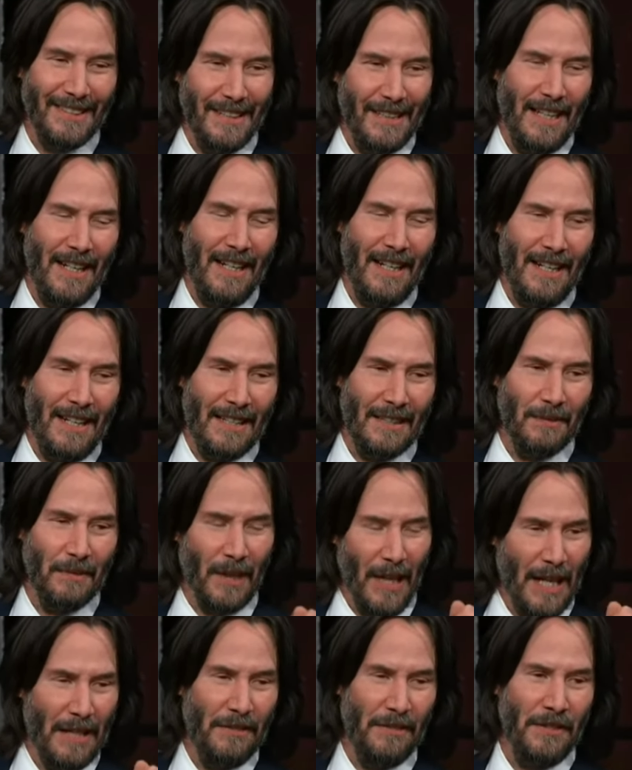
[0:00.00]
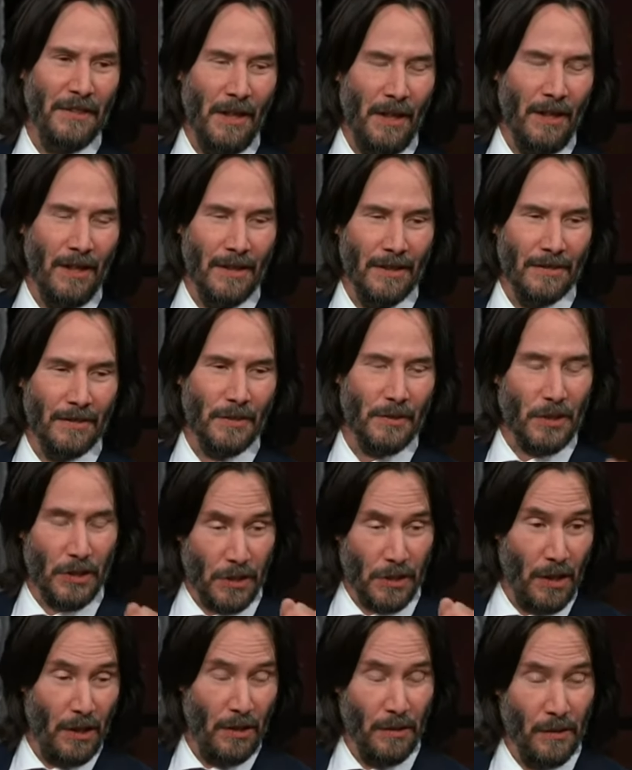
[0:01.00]
yeah, life and art.
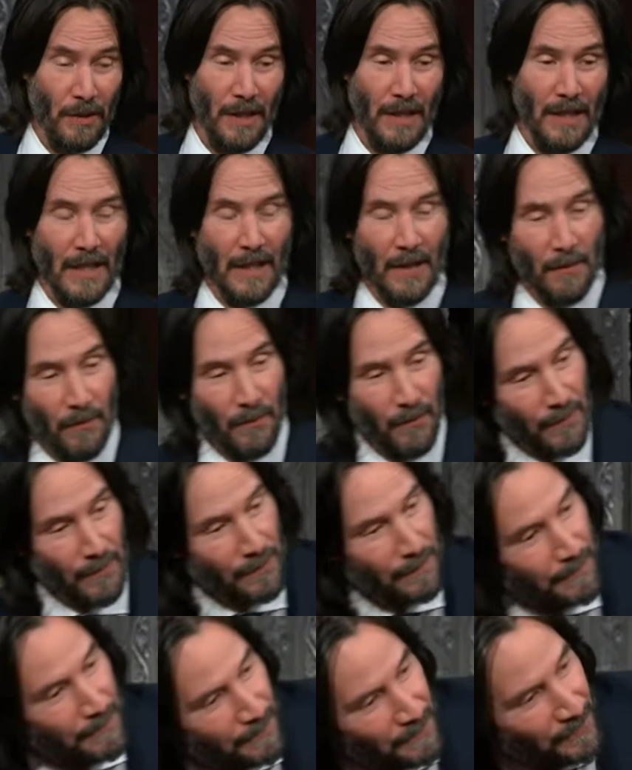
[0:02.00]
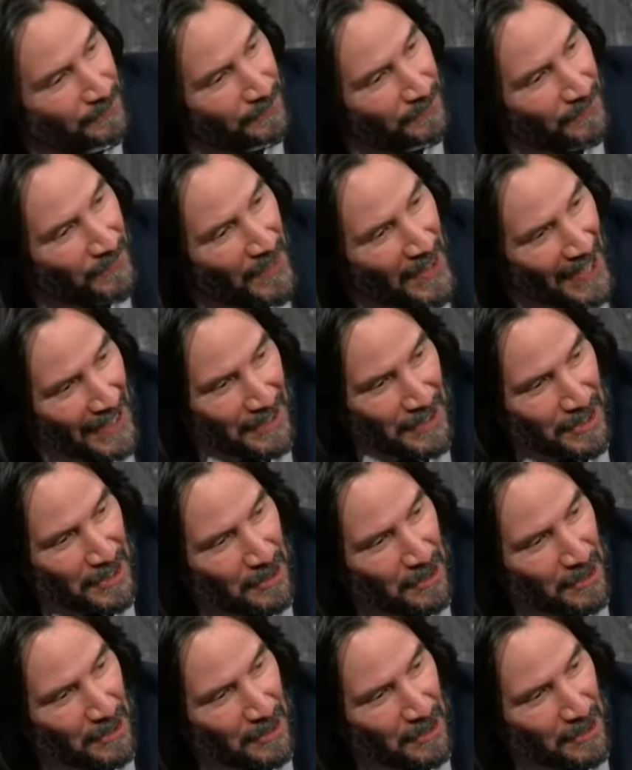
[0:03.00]
So, that